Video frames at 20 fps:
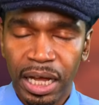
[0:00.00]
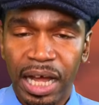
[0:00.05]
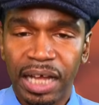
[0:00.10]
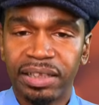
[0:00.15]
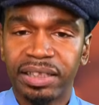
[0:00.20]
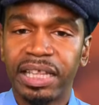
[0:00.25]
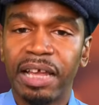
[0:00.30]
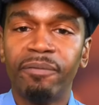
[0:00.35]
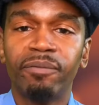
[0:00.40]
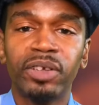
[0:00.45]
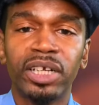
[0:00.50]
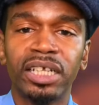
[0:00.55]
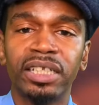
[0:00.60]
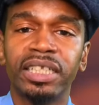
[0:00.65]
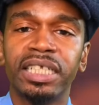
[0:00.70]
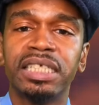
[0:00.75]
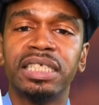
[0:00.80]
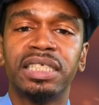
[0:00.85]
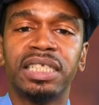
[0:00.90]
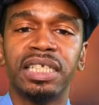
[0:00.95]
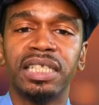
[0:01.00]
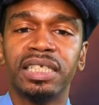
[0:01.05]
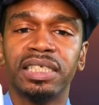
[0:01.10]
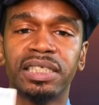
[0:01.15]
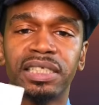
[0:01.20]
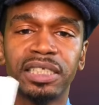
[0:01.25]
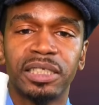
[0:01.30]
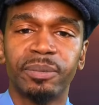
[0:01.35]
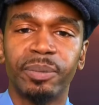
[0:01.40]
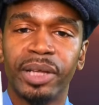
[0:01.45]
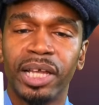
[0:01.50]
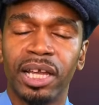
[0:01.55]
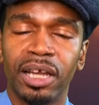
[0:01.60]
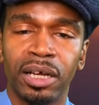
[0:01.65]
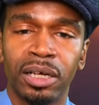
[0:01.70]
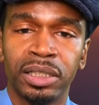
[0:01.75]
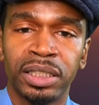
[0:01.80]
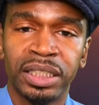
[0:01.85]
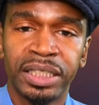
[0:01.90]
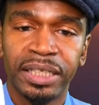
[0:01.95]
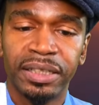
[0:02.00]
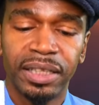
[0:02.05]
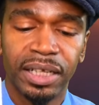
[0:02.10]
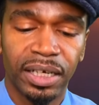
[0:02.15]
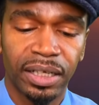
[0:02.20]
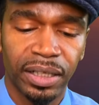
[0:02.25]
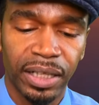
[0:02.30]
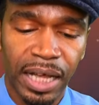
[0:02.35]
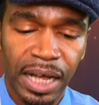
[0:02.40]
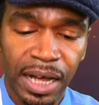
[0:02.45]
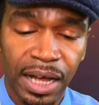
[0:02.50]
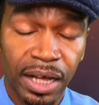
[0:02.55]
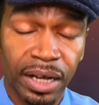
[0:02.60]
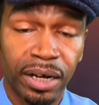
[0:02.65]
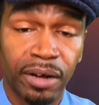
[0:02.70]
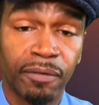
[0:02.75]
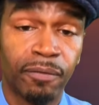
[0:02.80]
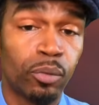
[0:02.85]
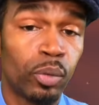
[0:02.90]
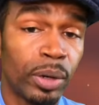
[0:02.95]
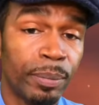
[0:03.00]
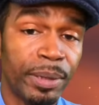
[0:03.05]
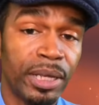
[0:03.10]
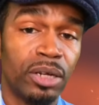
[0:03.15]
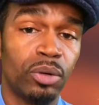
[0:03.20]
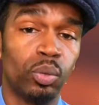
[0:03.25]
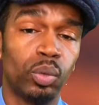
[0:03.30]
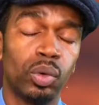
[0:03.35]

I definitely see this as being a scent that a lot of women